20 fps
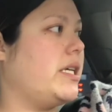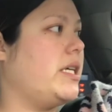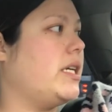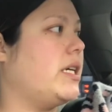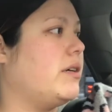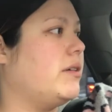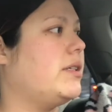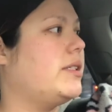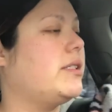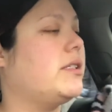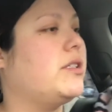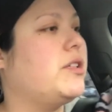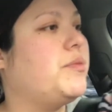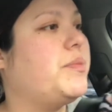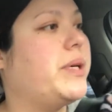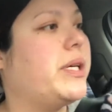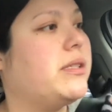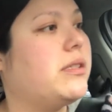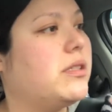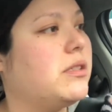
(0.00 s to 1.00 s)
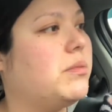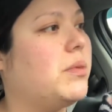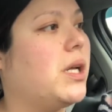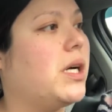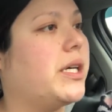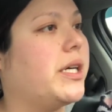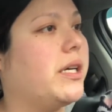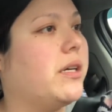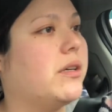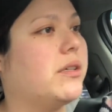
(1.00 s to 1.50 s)
you know, because the UPS is
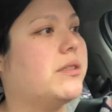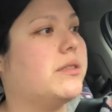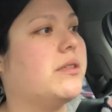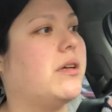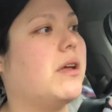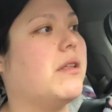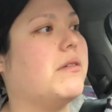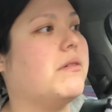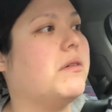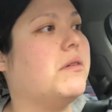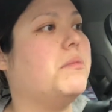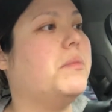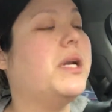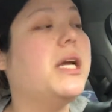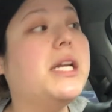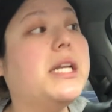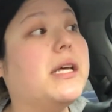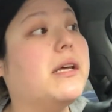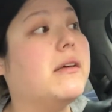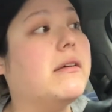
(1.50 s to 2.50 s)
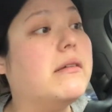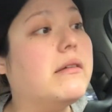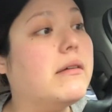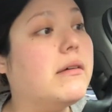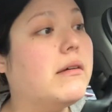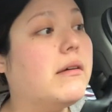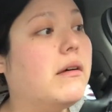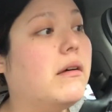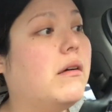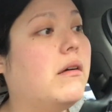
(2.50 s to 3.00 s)
blocking her side of the road, but I did,
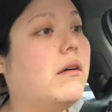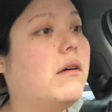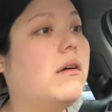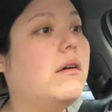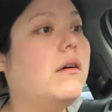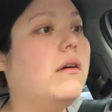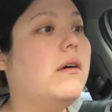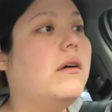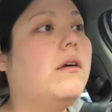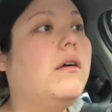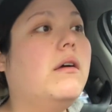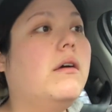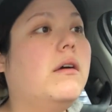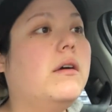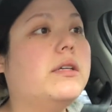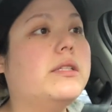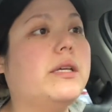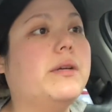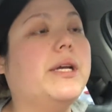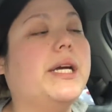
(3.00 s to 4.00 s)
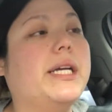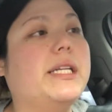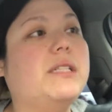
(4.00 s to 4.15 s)
because I'd hate